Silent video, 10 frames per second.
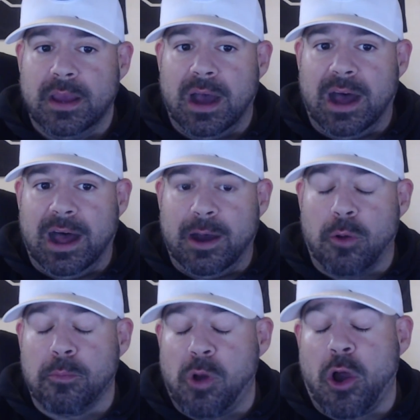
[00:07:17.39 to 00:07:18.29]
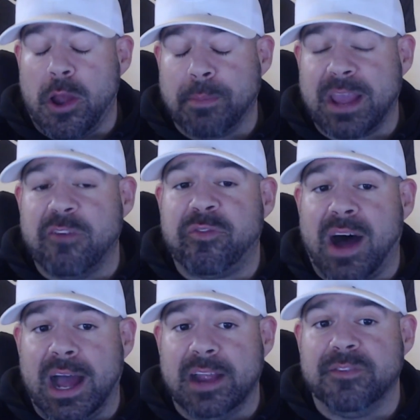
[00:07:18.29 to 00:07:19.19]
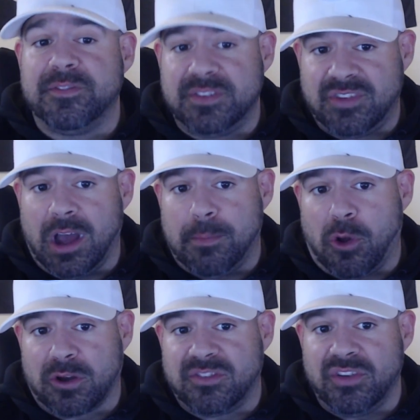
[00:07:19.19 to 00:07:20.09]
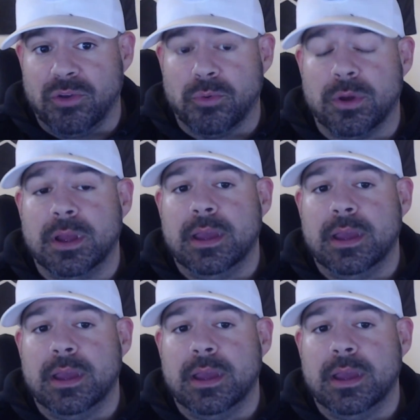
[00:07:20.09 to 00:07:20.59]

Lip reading: or MK5 Mark II,